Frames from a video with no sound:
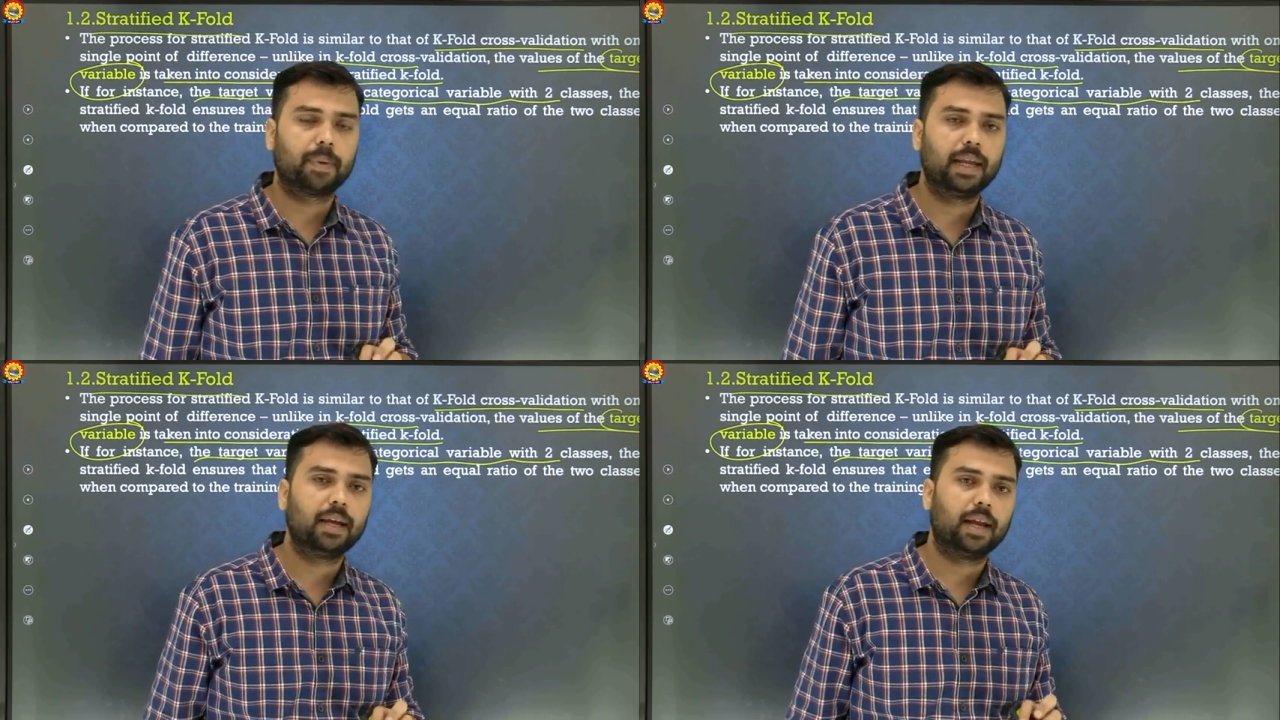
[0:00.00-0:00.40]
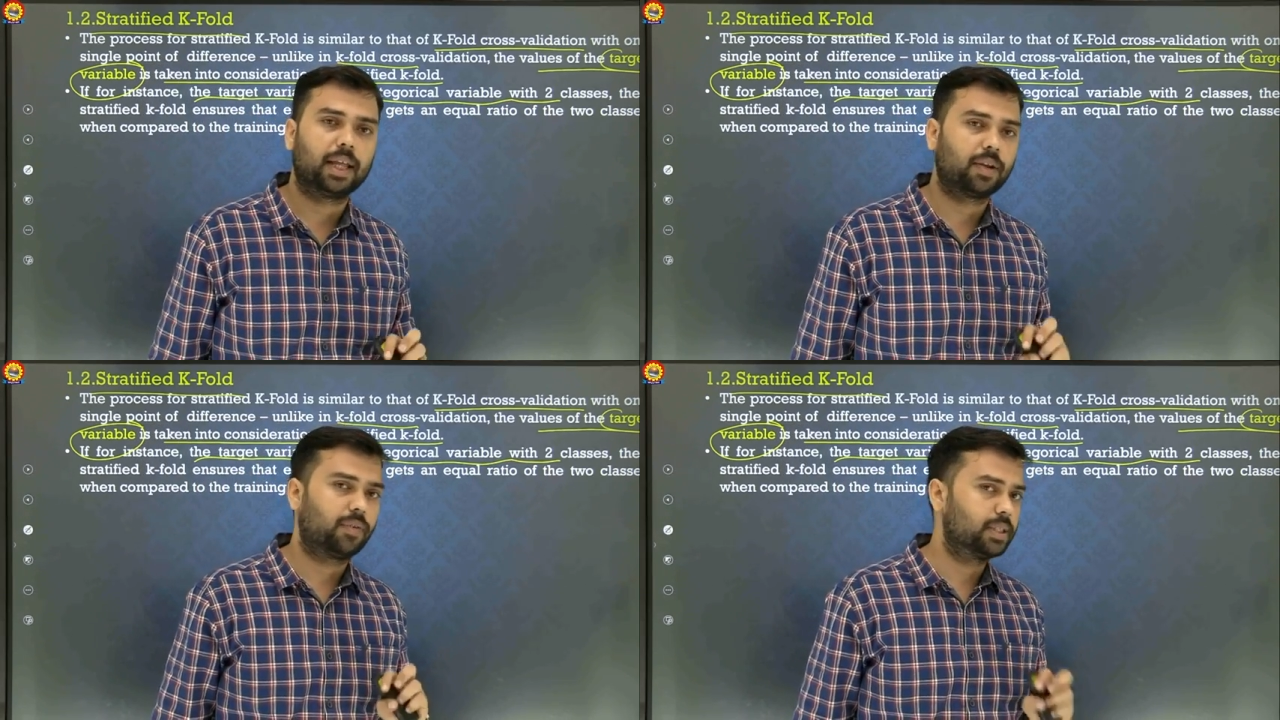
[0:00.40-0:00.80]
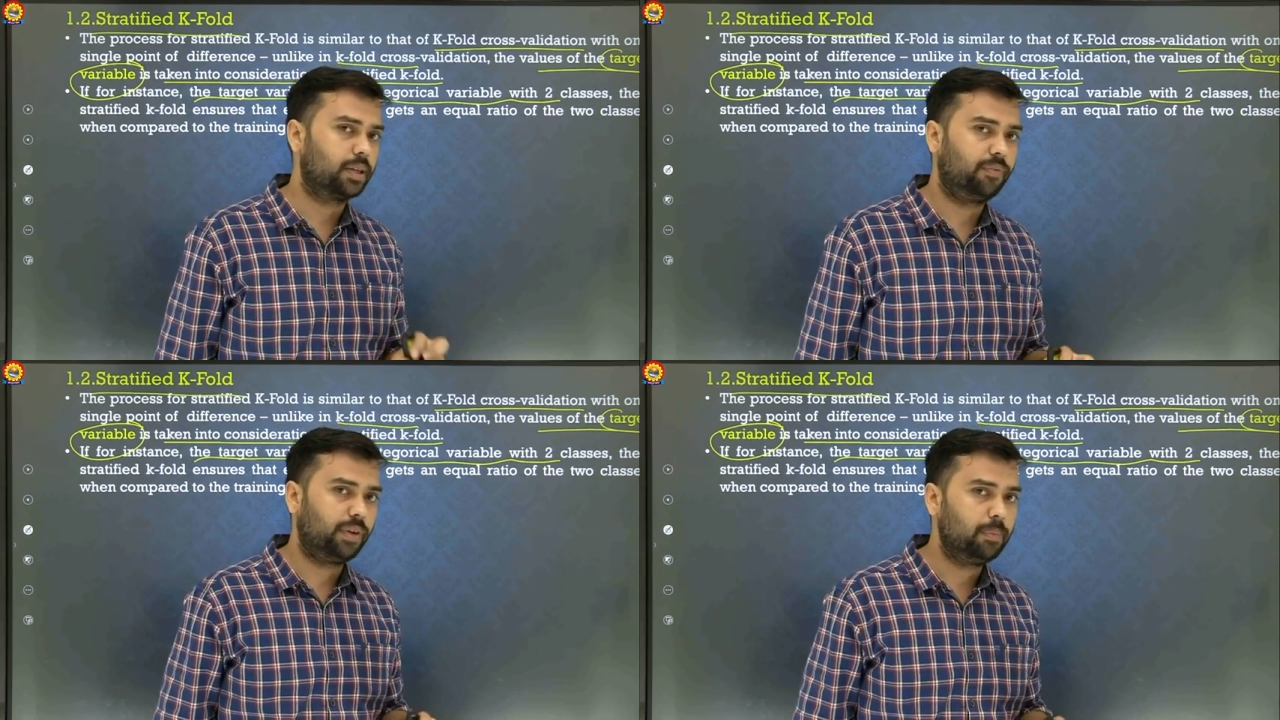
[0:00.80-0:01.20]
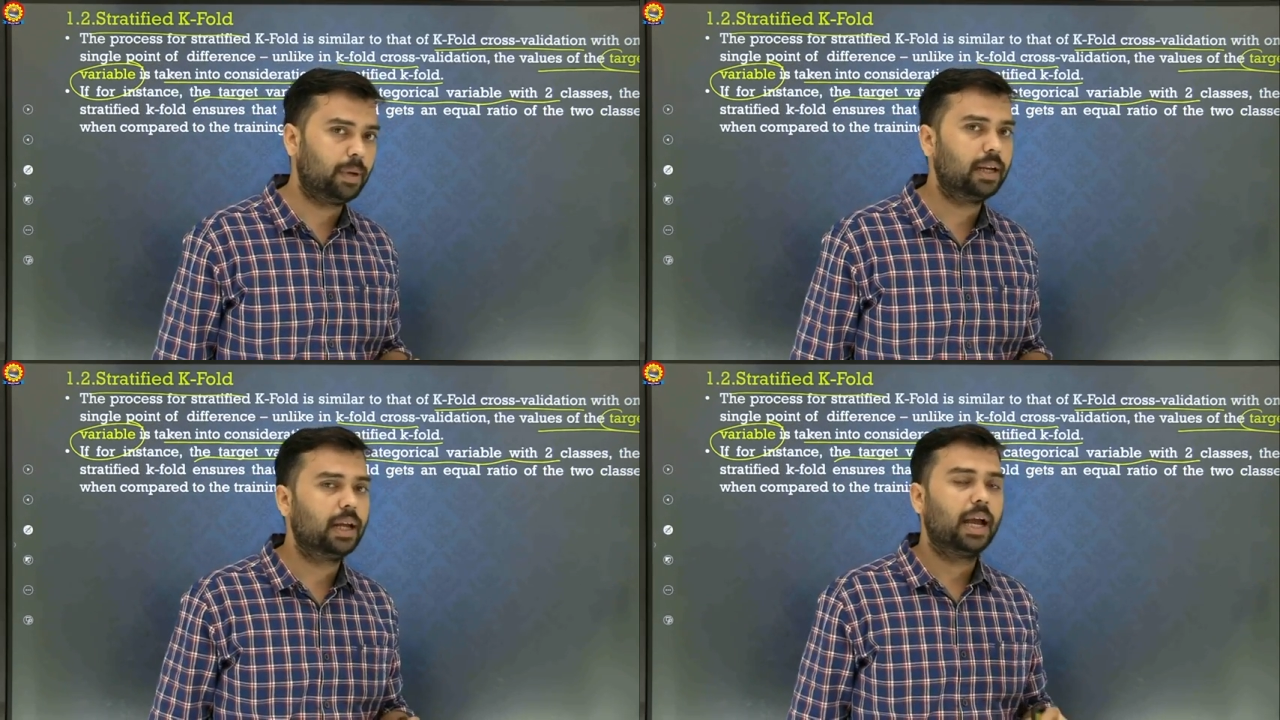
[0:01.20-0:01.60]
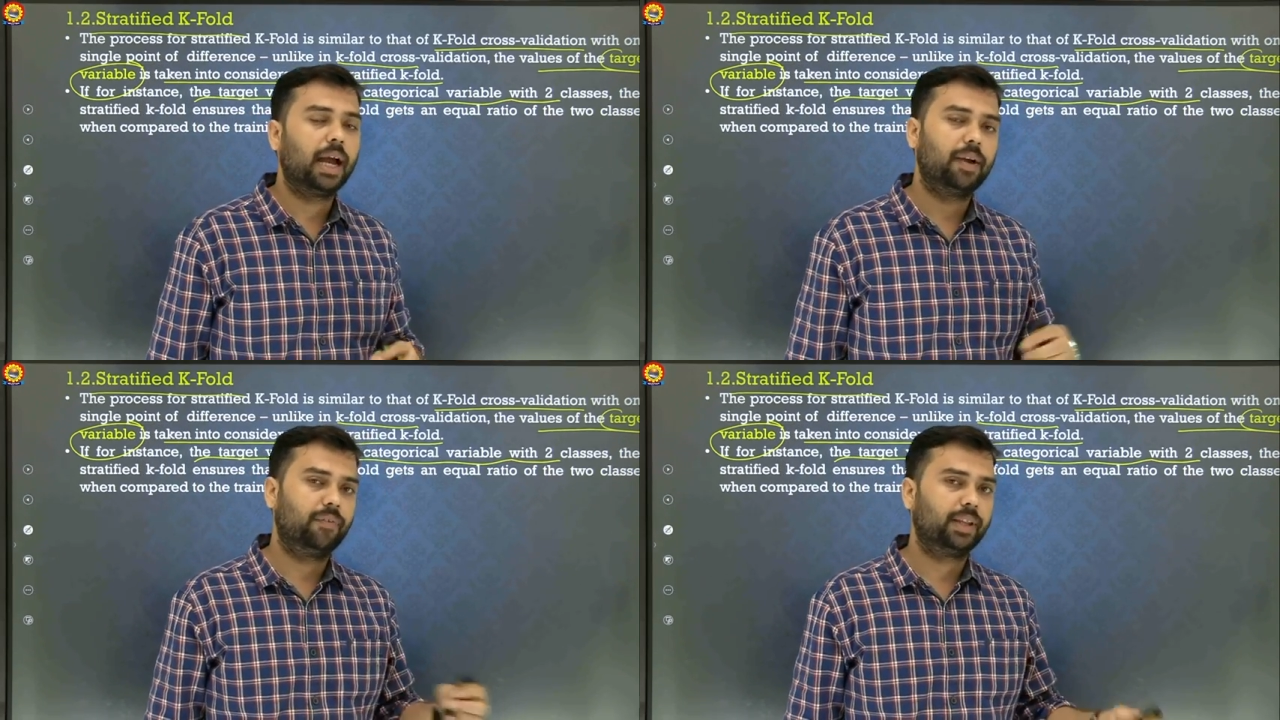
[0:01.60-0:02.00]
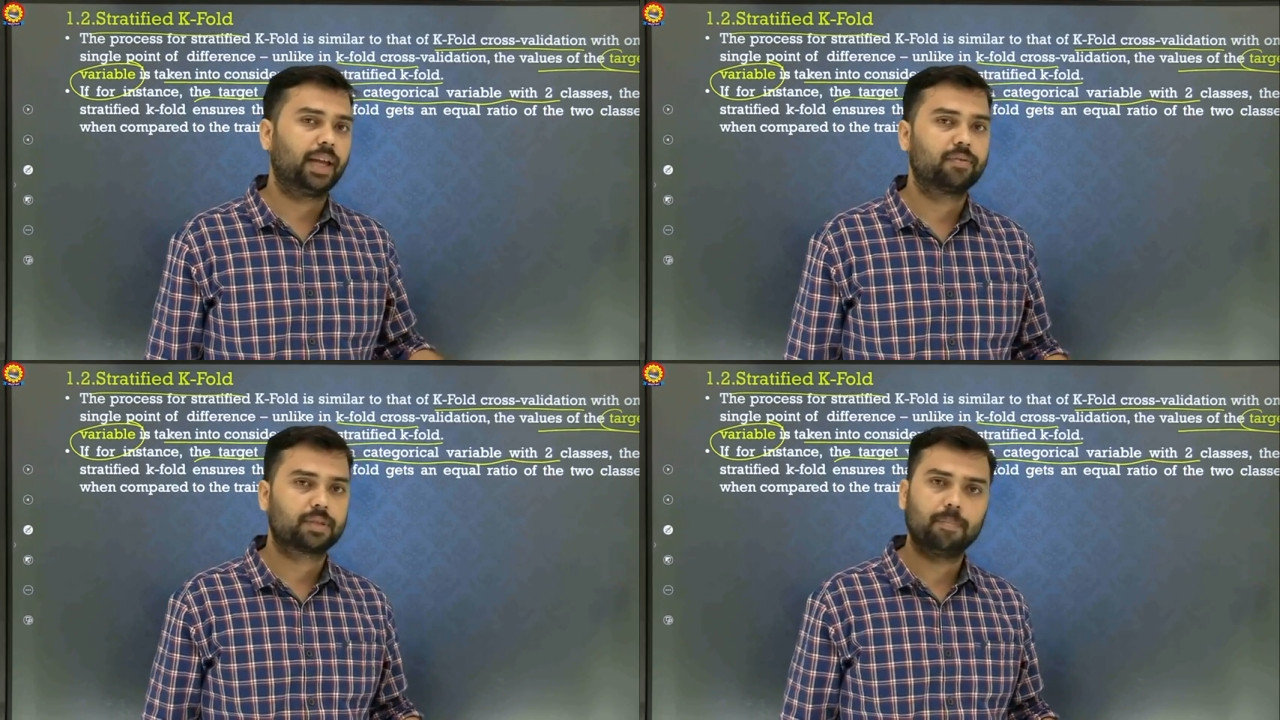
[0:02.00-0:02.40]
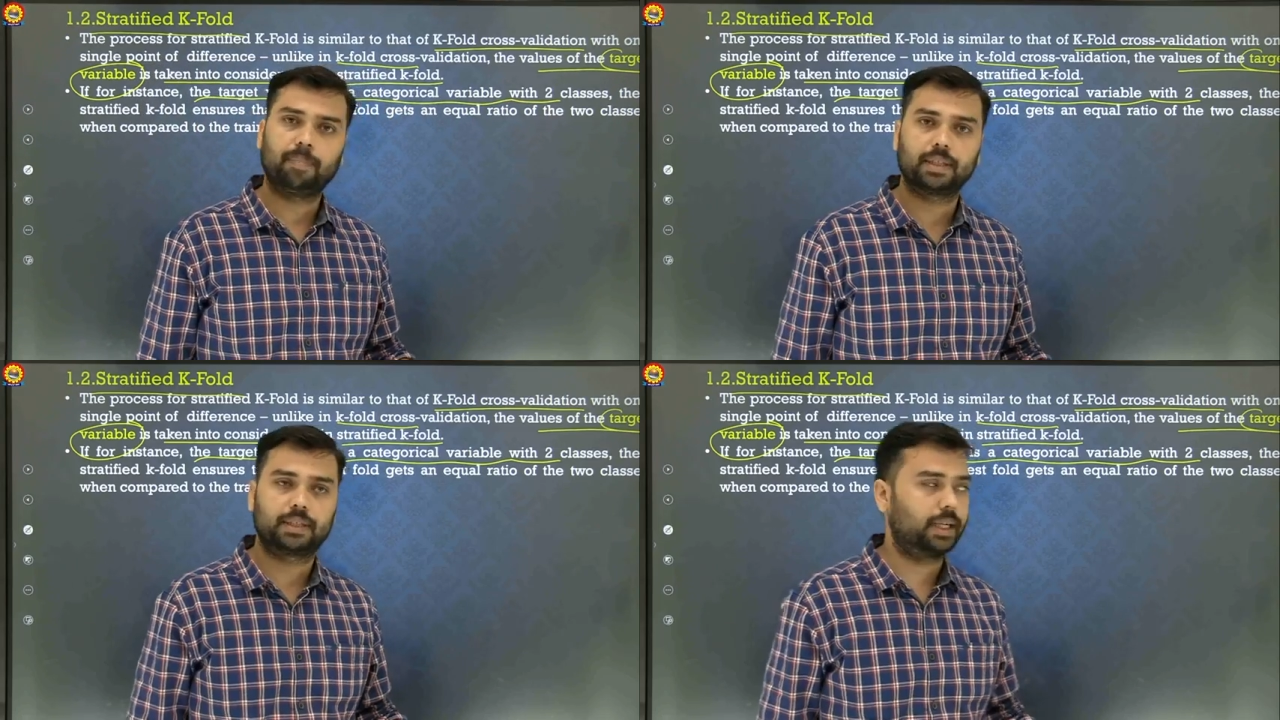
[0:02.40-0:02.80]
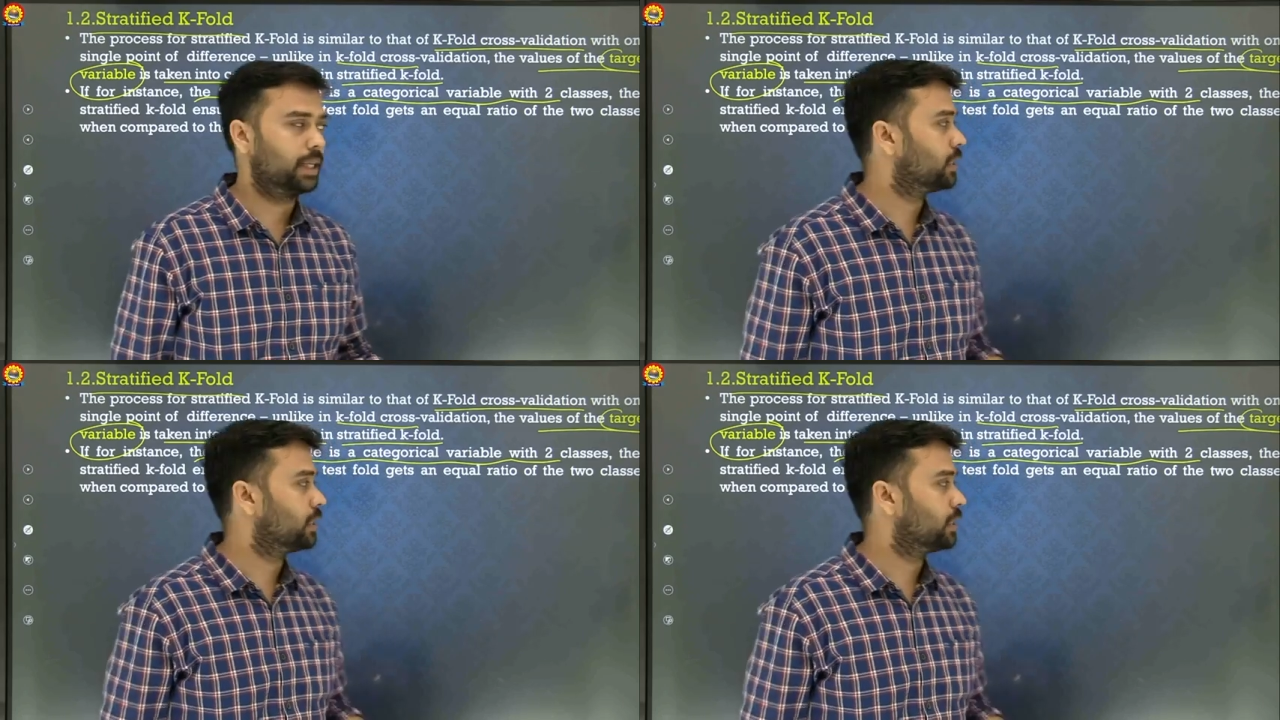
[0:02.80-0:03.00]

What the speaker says: another one is a female, and we have some percentage.